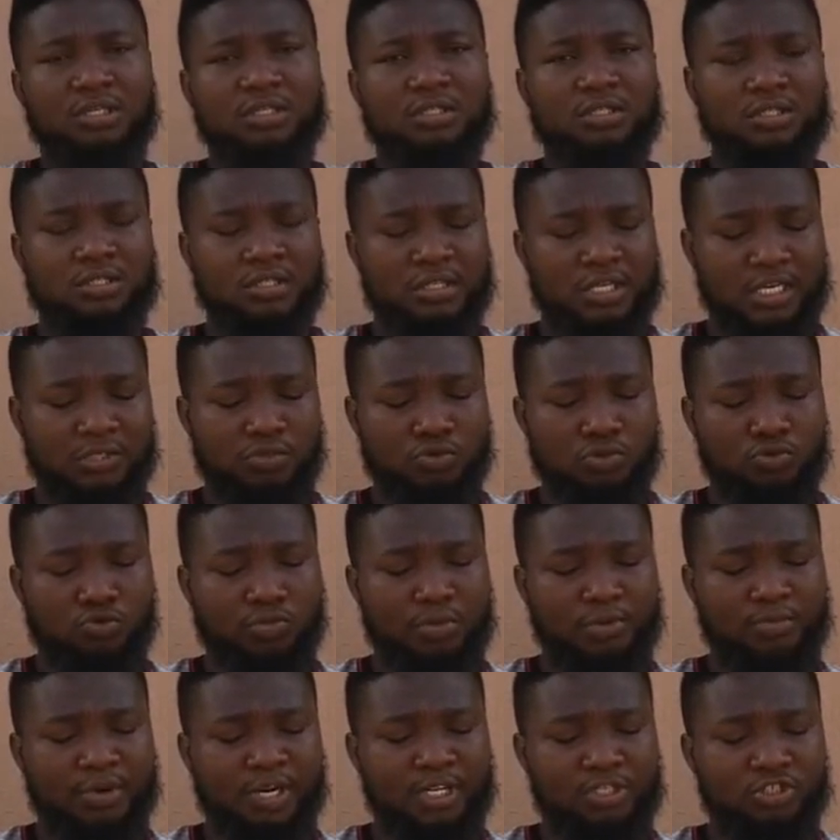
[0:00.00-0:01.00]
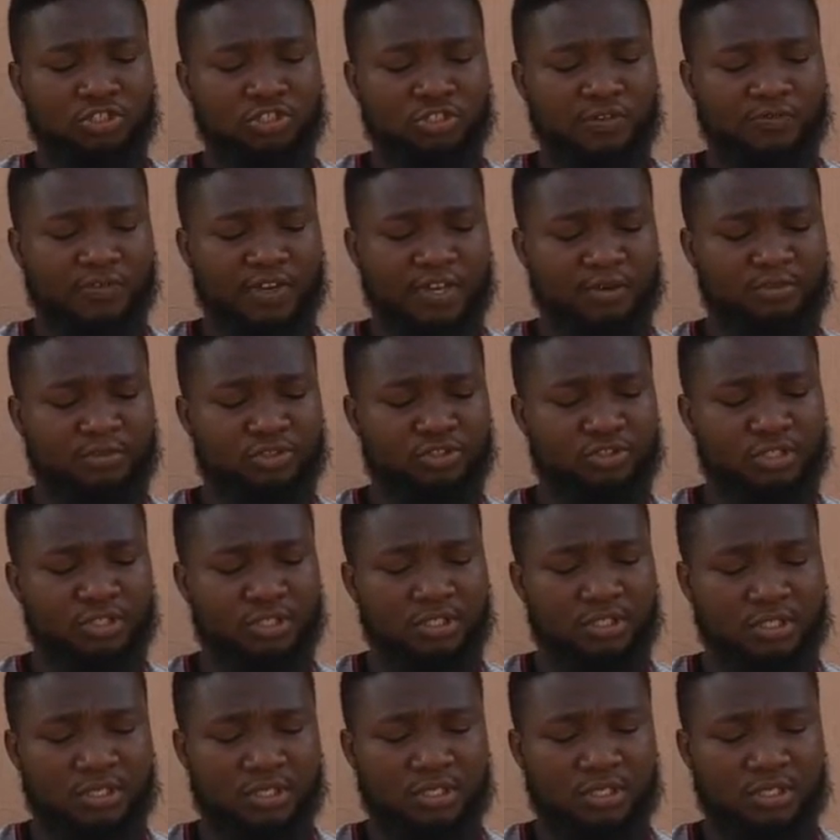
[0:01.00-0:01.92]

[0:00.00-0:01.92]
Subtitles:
The next one will be branches of chemistry.